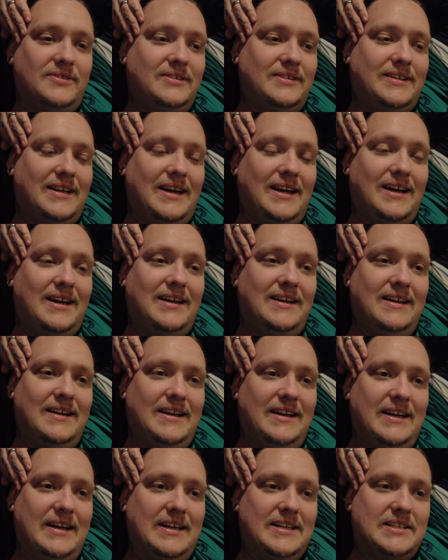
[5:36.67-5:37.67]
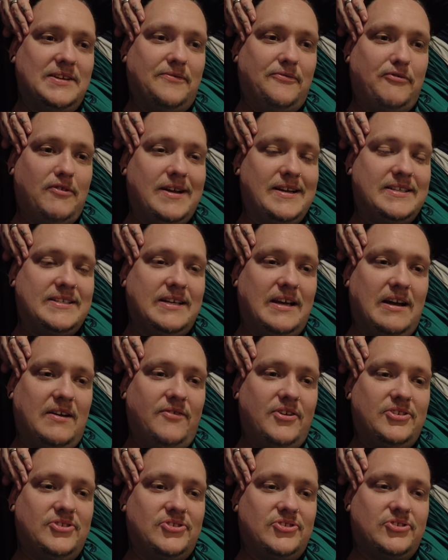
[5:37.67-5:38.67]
And it's a free service.